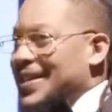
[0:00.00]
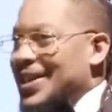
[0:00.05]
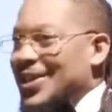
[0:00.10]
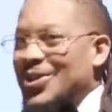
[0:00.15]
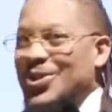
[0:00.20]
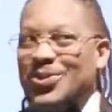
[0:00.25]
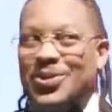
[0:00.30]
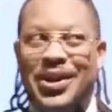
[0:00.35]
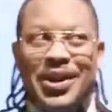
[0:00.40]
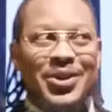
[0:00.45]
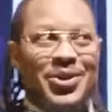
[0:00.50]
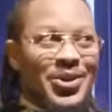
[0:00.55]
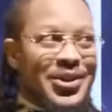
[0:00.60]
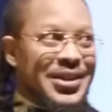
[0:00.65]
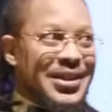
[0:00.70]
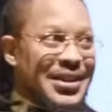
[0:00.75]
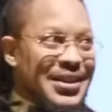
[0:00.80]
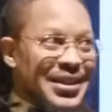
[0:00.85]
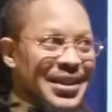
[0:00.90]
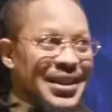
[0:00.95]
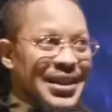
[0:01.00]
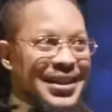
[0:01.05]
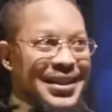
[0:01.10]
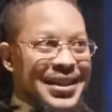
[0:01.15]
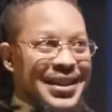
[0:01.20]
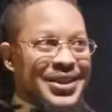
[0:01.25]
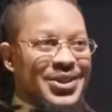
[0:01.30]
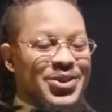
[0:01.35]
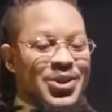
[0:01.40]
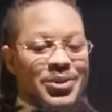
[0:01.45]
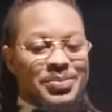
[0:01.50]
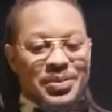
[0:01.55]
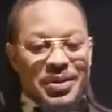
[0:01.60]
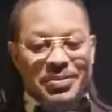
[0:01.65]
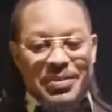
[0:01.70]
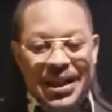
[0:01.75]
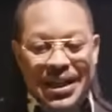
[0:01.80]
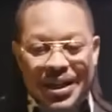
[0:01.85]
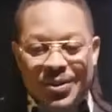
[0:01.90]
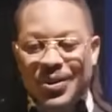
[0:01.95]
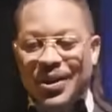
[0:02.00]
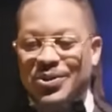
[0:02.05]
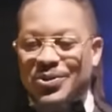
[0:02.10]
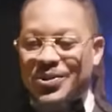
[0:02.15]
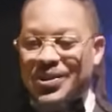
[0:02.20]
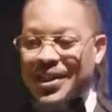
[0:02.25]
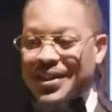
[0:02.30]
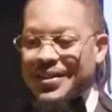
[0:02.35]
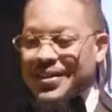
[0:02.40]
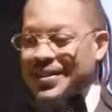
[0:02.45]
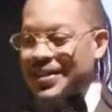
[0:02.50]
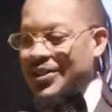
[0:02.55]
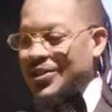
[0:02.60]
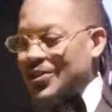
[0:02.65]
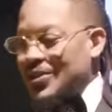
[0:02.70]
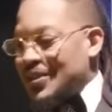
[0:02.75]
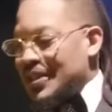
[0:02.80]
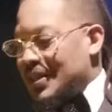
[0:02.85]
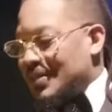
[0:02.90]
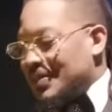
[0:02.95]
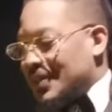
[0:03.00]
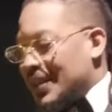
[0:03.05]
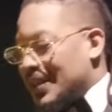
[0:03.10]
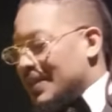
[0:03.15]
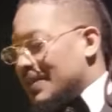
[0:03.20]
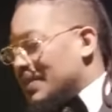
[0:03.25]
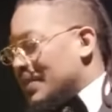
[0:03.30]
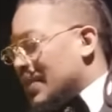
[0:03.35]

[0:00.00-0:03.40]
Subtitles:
I know we are not in the topic, but I want to just teach you something.